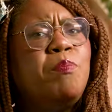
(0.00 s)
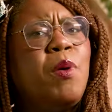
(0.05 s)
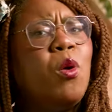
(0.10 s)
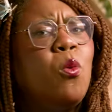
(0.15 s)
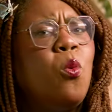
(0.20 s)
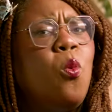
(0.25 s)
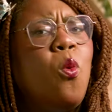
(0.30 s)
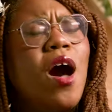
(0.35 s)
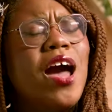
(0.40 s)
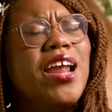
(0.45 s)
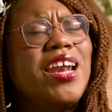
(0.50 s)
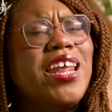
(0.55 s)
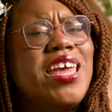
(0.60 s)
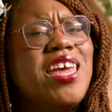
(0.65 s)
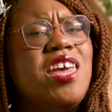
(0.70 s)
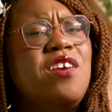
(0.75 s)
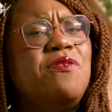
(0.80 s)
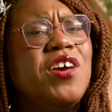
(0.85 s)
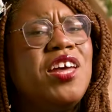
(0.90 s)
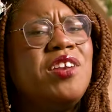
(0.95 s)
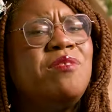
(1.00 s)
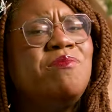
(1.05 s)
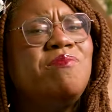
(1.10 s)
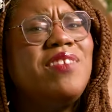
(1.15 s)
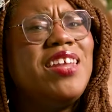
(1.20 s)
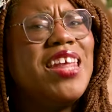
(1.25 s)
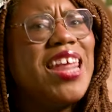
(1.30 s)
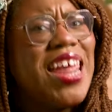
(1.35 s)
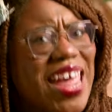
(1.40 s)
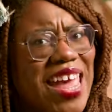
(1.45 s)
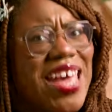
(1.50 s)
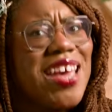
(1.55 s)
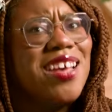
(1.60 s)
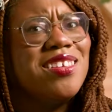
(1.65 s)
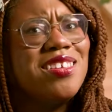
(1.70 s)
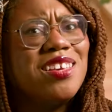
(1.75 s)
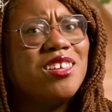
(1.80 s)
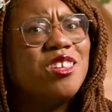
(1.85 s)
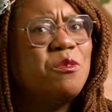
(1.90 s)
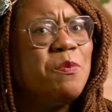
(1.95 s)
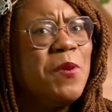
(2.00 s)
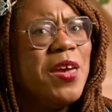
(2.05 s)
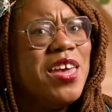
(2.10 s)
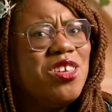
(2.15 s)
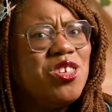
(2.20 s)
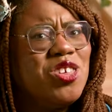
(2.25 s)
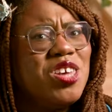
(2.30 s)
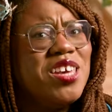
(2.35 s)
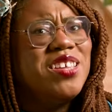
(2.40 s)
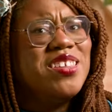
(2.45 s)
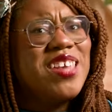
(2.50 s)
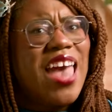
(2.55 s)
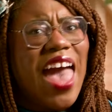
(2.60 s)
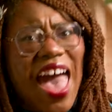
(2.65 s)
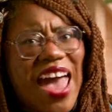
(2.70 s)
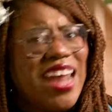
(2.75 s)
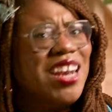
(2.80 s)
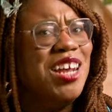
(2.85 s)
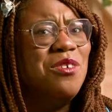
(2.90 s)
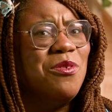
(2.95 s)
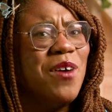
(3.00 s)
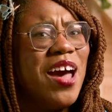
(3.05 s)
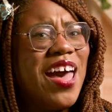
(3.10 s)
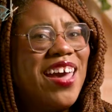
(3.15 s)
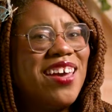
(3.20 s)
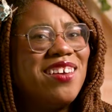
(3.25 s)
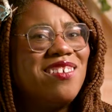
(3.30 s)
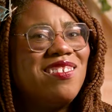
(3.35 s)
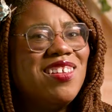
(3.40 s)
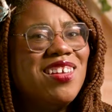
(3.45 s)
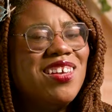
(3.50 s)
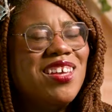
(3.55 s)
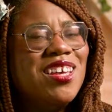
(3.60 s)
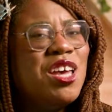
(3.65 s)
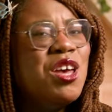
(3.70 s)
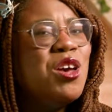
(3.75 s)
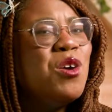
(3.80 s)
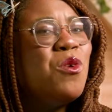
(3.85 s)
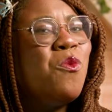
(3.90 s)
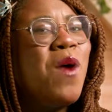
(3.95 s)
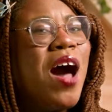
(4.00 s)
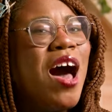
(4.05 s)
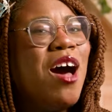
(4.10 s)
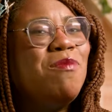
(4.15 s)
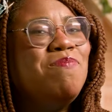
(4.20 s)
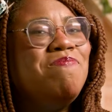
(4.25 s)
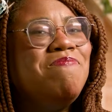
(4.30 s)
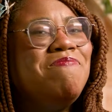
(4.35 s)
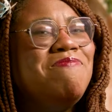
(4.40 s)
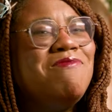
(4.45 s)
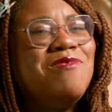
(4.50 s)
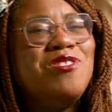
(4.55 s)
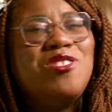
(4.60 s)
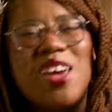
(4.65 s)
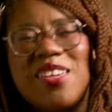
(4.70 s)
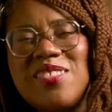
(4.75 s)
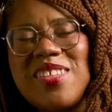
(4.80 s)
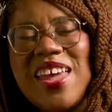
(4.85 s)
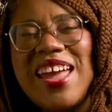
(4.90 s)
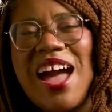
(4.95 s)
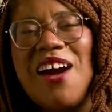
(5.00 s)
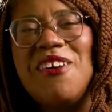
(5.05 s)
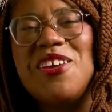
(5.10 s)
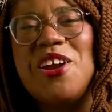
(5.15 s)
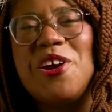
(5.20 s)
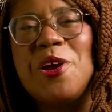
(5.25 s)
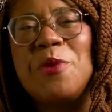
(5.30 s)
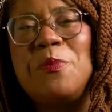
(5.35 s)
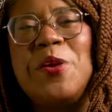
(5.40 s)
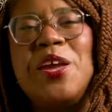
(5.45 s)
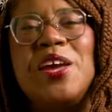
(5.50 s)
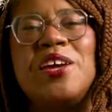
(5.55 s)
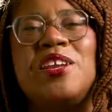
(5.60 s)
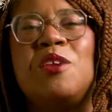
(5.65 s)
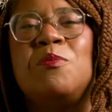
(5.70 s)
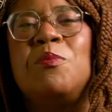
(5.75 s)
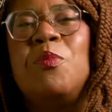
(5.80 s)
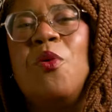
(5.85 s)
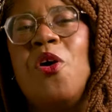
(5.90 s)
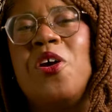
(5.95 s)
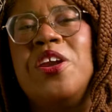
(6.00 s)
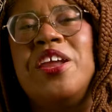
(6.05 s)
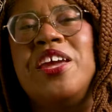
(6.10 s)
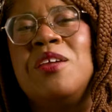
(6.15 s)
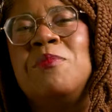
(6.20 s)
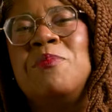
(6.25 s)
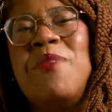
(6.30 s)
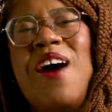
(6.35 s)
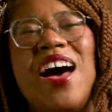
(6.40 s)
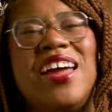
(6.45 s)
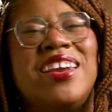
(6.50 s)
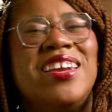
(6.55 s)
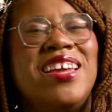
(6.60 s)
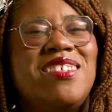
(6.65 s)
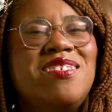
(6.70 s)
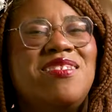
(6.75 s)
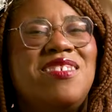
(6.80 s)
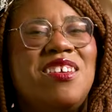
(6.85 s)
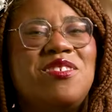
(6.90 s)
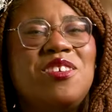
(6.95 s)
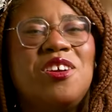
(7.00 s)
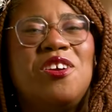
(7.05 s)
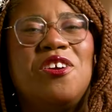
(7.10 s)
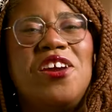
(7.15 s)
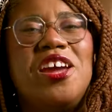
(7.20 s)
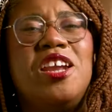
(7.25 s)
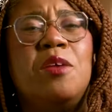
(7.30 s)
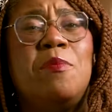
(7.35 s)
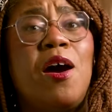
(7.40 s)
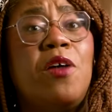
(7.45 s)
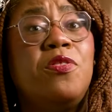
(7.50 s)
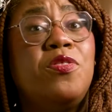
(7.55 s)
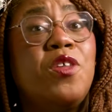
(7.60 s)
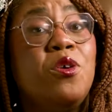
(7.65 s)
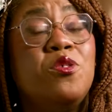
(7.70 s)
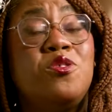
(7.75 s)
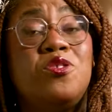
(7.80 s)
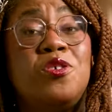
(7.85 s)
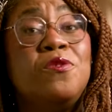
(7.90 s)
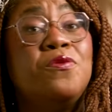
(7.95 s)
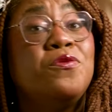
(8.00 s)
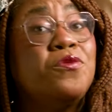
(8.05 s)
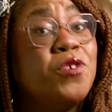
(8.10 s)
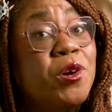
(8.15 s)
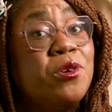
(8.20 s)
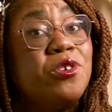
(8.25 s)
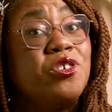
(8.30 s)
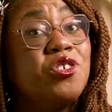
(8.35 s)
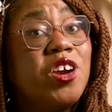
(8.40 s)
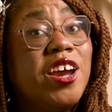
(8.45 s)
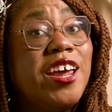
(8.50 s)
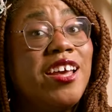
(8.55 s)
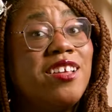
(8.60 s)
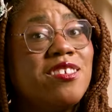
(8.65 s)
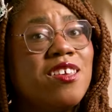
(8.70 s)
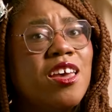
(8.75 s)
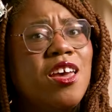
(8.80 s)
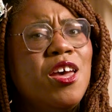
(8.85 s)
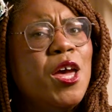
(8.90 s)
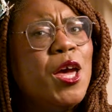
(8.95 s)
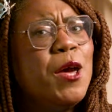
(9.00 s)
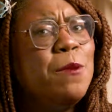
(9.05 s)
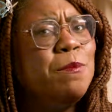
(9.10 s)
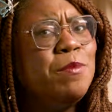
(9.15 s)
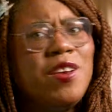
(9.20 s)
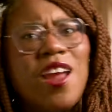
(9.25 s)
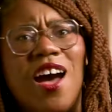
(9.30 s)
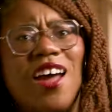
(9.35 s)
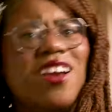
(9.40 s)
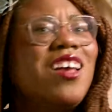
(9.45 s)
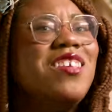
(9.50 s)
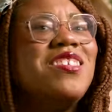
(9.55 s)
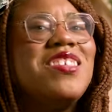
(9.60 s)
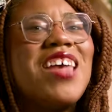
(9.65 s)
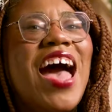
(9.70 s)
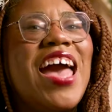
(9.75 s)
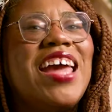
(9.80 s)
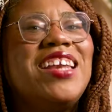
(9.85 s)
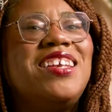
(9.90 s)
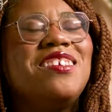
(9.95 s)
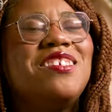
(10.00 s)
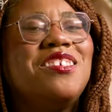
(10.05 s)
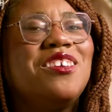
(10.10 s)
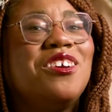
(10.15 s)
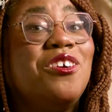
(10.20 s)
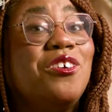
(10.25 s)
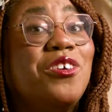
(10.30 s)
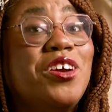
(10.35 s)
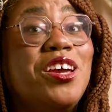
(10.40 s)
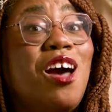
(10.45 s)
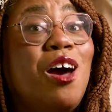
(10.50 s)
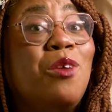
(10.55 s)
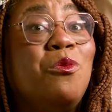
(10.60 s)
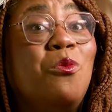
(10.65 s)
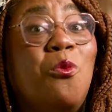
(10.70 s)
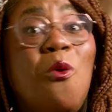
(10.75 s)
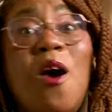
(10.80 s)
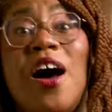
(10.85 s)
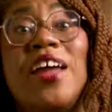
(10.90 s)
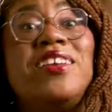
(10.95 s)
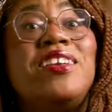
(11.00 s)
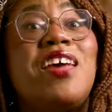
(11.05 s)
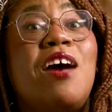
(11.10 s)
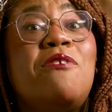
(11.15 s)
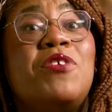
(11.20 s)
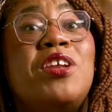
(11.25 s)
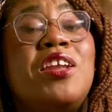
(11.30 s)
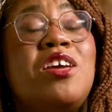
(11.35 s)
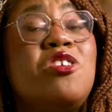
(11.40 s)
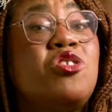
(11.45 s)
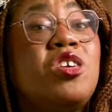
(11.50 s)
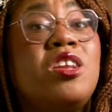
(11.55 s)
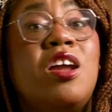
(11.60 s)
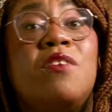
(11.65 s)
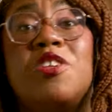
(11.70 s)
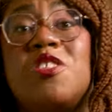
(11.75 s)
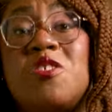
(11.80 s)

But what even is a species anyway? Well, just like how European and Bornean botanists disagreed about those two fruit trees, not all scientists agree on one definition of a